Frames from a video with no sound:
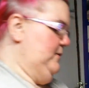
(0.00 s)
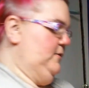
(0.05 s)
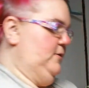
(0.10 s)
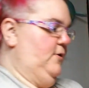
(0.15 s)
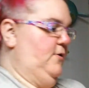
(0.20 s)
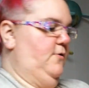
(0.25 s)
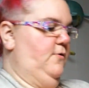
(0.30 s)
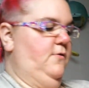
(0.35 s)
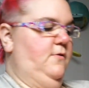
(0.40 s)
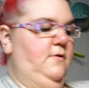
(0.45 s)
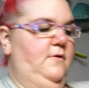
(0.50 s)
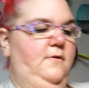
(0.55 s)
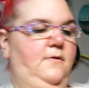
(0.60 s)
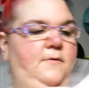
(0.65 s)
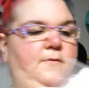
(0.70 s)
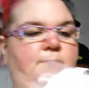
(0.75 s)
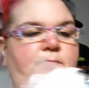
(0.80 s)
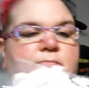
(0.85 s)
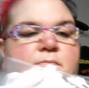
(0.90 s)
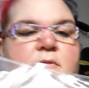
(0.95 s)
So
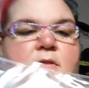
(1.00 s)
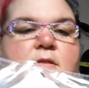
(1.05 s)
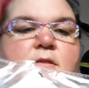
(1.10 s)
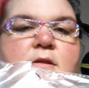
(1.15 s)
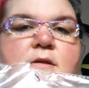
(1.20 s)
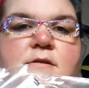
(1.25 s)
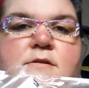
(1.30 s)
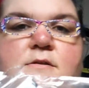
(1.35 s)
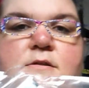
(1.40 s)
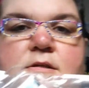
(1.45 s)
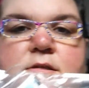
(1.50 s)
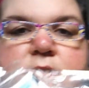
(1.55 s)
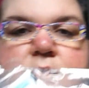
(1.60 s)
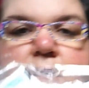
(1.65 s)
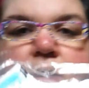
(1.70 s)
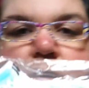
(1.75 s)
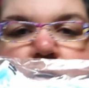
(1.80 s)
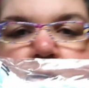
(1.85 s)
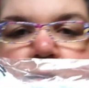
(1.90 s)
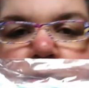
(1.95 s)
these are the
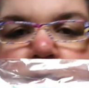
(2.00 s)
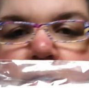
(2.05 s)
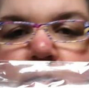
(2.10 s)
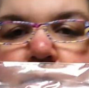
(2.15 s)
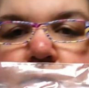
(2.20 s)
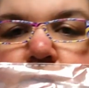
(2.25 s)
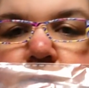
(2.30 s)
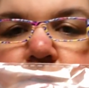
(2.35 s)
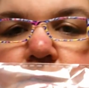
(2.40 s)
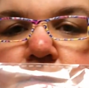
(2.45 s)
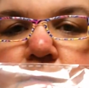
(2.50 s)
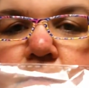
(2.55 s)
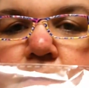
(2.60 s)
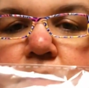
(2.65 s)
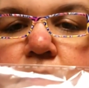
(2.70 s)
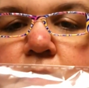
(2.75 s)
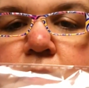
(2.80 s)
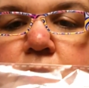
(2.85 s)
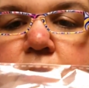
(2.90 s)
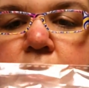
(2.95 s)
socks.
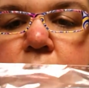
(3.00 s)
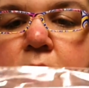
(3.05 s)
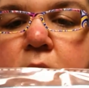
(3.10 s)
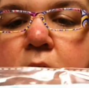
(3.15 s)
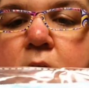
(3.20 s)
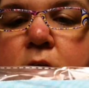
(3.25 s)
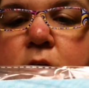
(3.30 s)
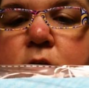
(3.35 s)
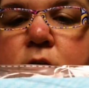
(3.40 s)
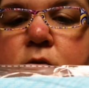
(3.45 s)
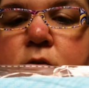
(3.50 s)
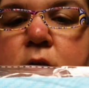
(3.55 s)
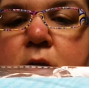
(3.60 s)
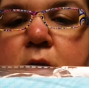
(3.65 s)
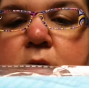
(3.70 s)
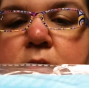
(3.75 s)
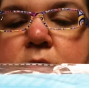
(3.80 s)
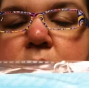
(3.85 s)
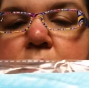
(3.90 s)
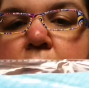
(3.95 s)
Uh, you
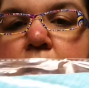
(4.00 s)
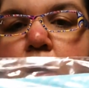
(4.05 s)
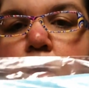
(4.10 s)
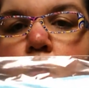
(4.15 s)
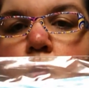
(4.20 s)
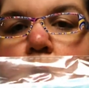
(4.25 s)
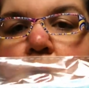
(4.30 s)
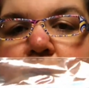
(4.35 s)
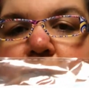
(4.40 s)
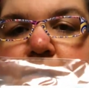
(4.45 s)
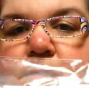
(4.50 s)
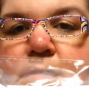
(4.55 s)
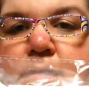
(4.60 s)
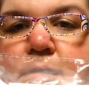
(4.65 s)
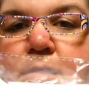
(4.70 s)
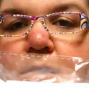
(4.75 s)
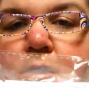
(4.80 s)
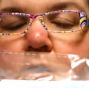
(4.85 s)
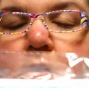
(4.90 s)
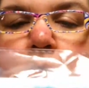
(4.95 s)
get a white,
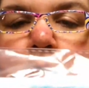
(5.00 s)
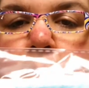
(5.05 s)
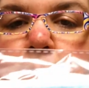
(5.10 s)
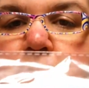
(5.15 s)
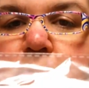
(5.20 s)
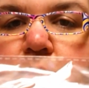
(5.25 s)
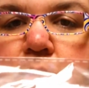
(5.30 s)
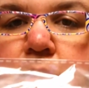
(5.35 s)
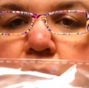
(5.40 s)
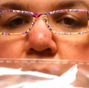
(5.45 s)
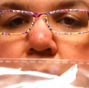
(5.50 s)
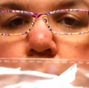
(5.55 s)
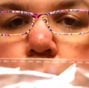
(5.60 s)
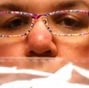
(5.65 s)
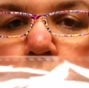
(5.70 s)
or I'm sorry, a